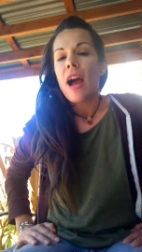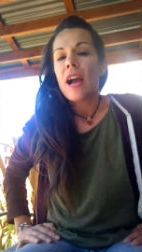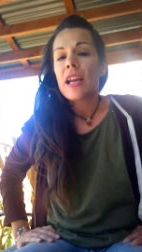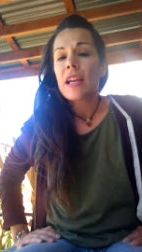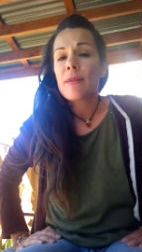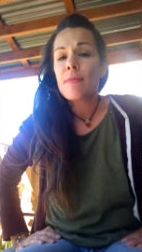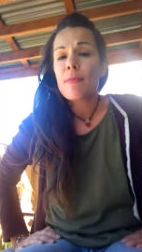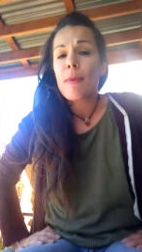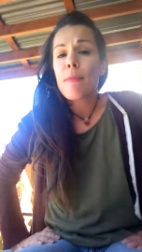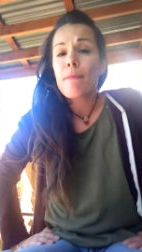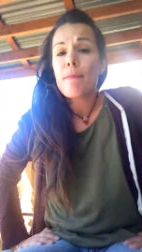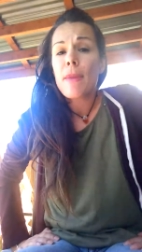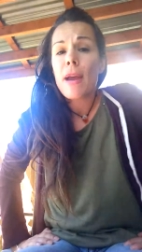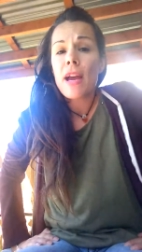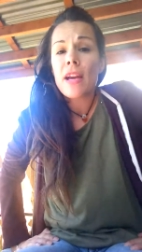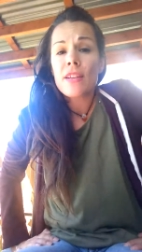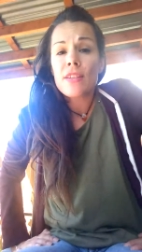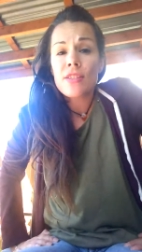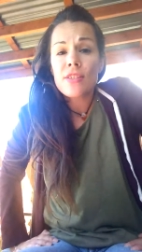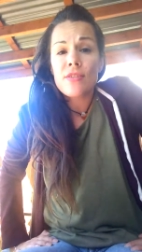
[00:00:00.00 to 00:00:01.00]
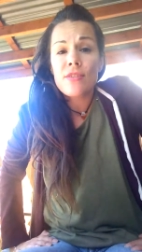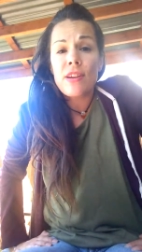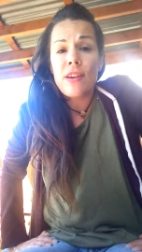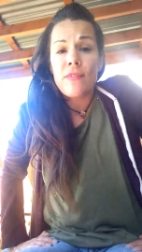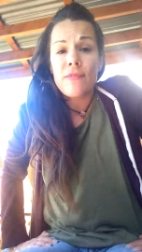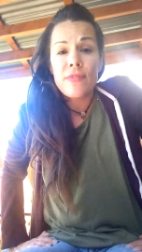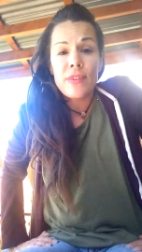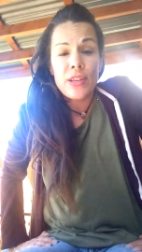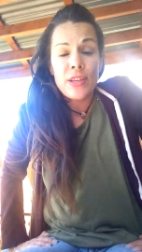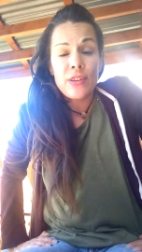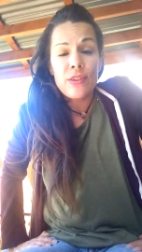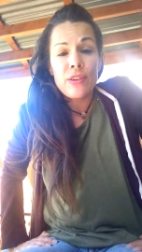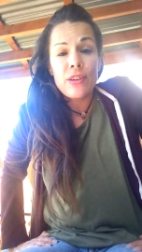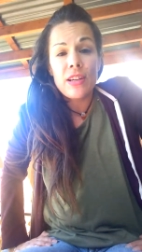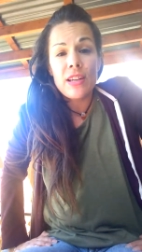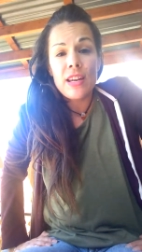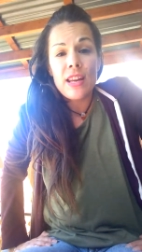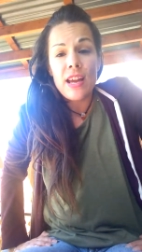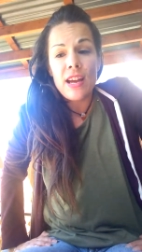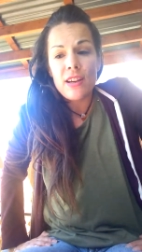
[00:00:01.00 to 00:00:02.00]
I am a master at
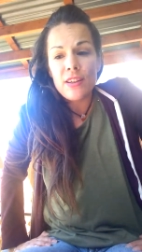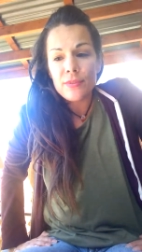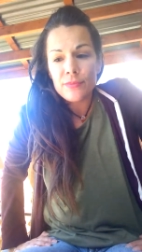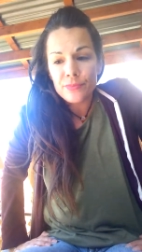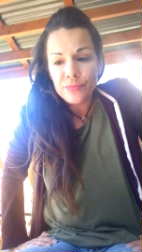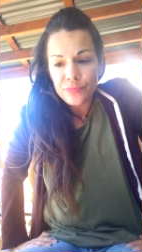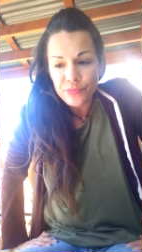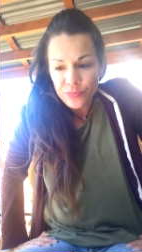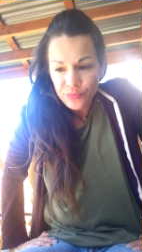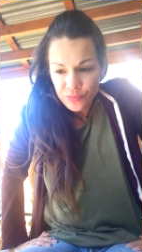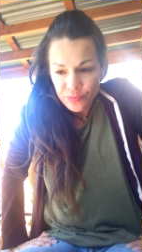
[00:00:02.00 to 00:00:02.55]
figuring out